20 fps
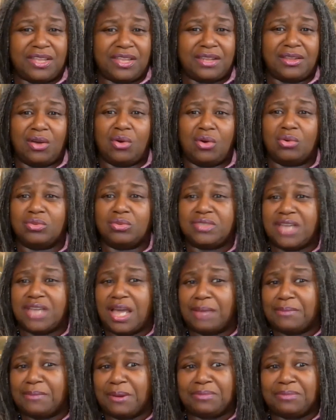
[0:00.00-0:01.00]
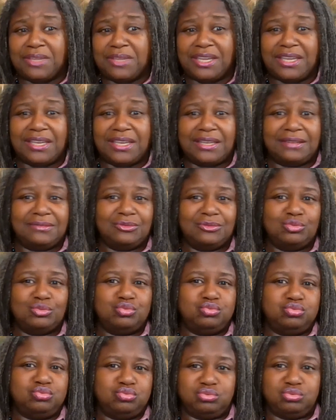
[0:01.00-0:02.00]
And the whole time I'm thinking,
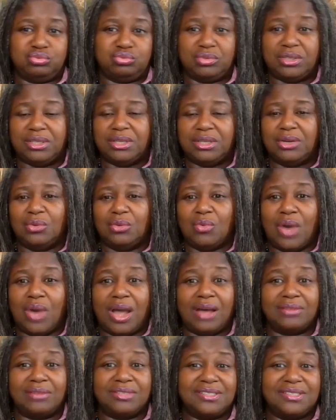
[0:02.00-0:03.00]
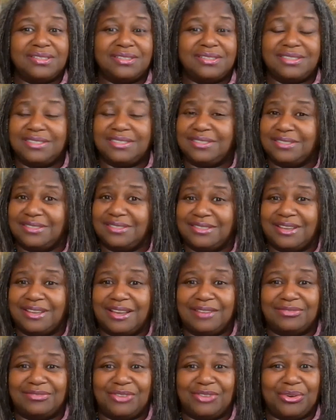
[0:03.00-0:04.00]
wow, this is
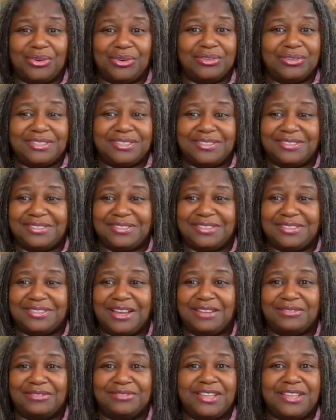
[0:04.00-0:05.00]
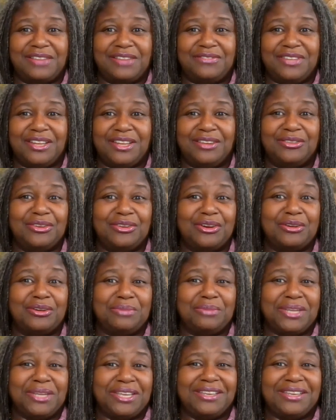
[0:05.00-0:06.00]
tough, girl. This is tough. Stephanie,
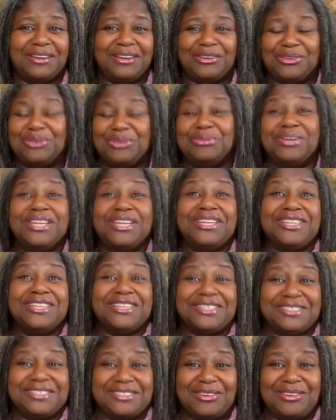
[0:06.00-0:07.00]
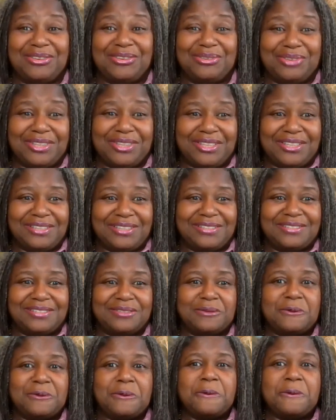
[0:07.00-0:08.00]
are you in this? Are you in
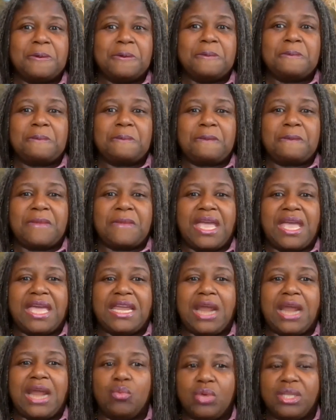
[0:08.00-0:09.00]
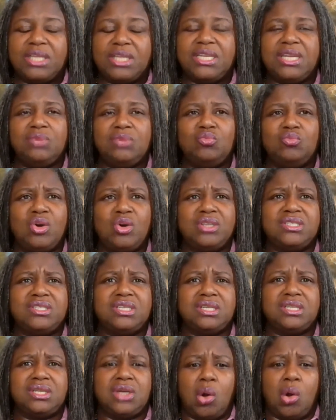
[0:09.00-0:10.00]
this? And I really didn't want
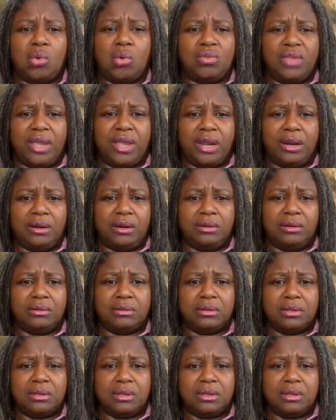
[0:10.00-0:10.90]
to go there.